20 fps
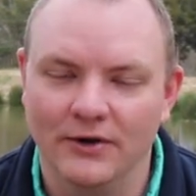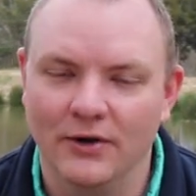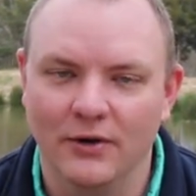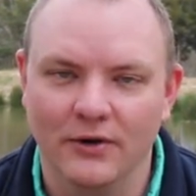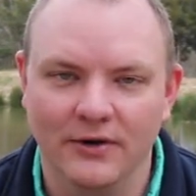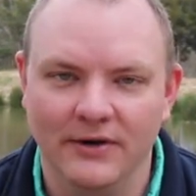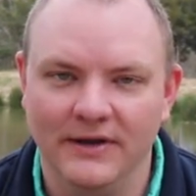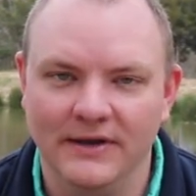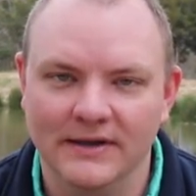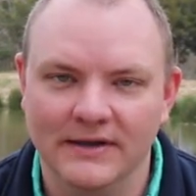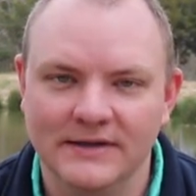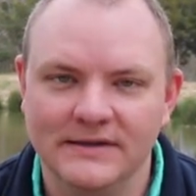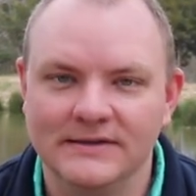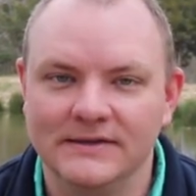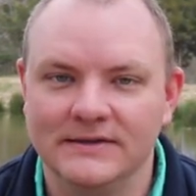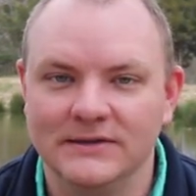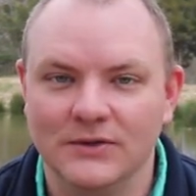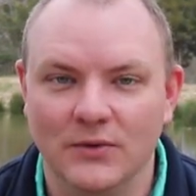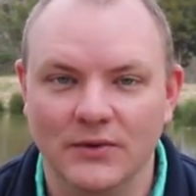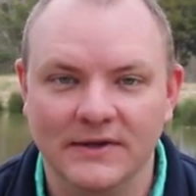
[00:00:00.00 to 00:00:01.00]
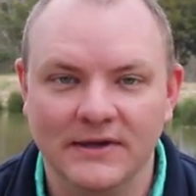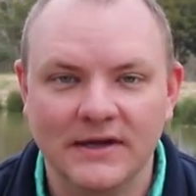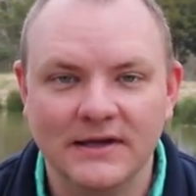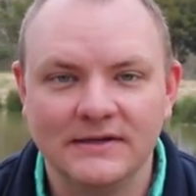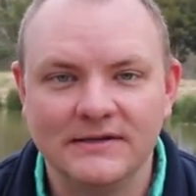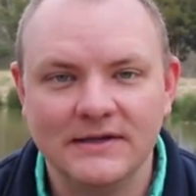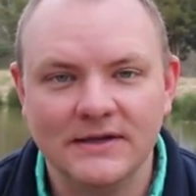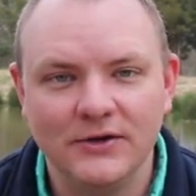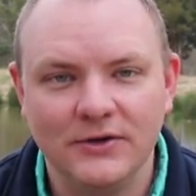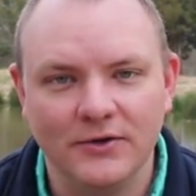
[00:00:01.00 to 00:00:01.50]
It already is. It's going to
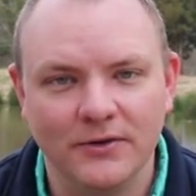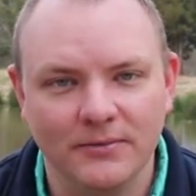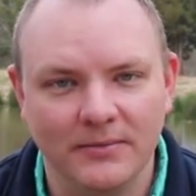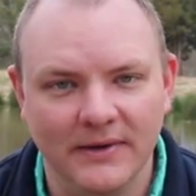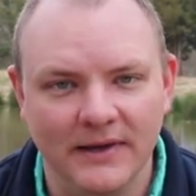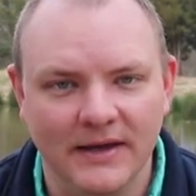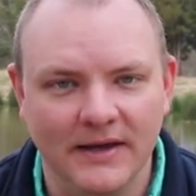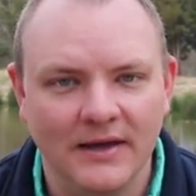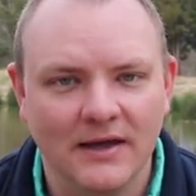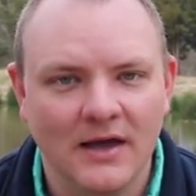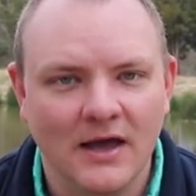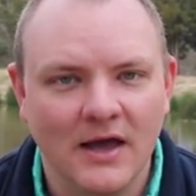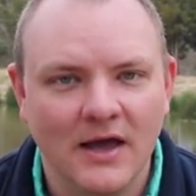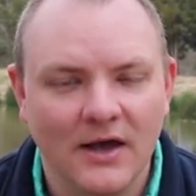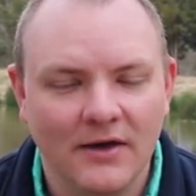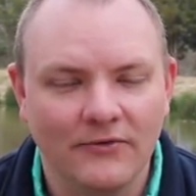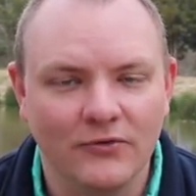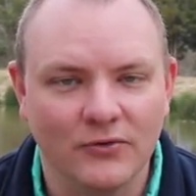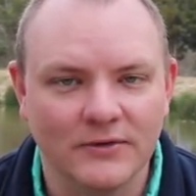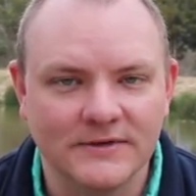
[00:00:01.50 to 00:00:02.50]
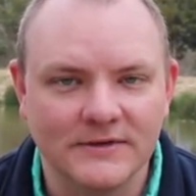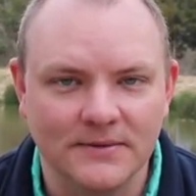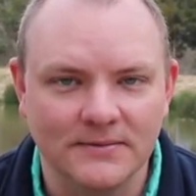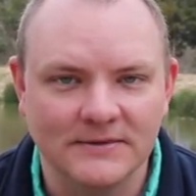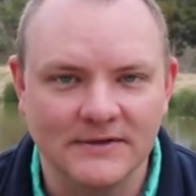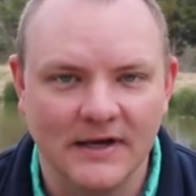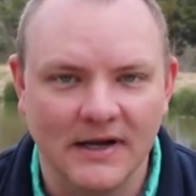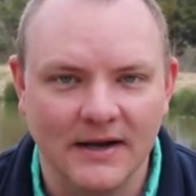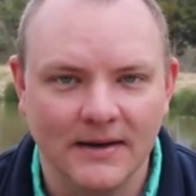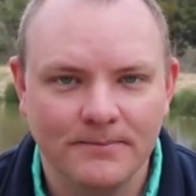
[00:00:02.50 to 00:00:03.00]
continue to be for some
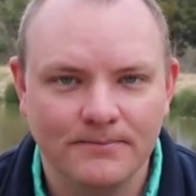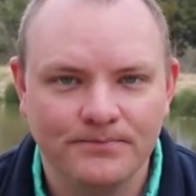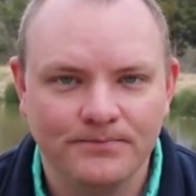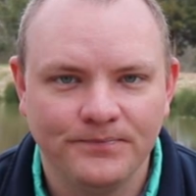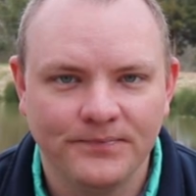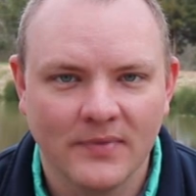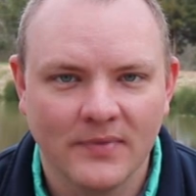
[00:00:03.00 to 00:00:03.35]
time.